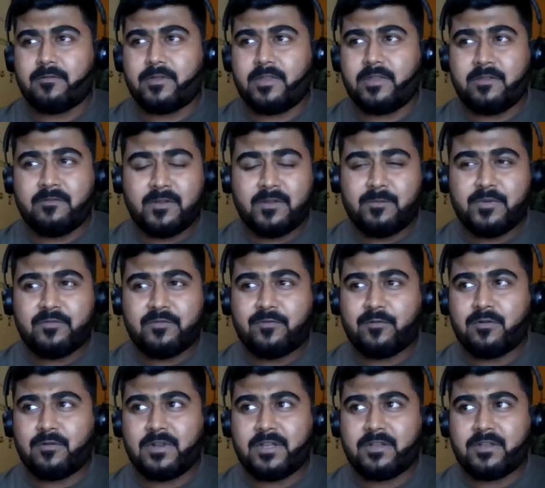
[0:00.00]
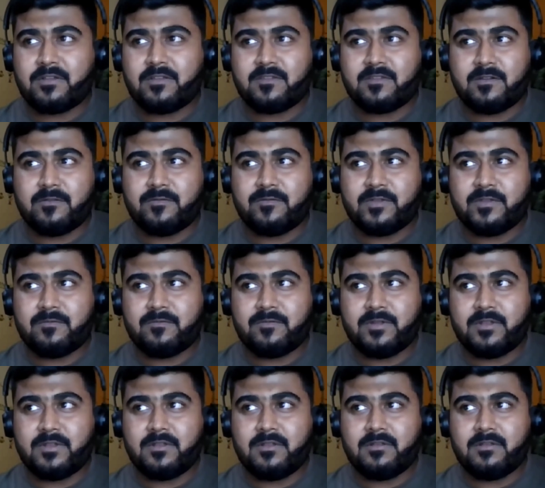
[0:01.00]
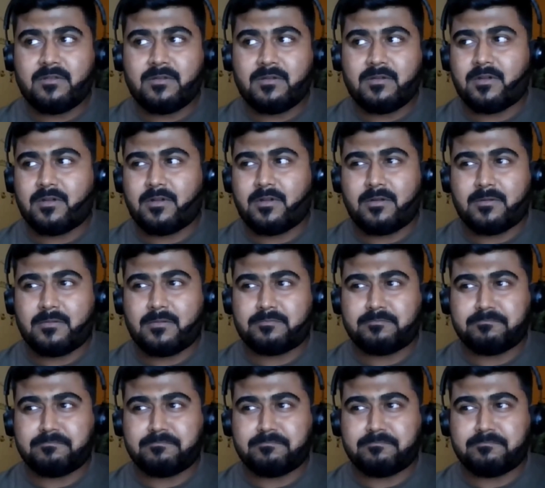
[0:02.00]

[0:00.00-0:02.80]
even before like a service will uh,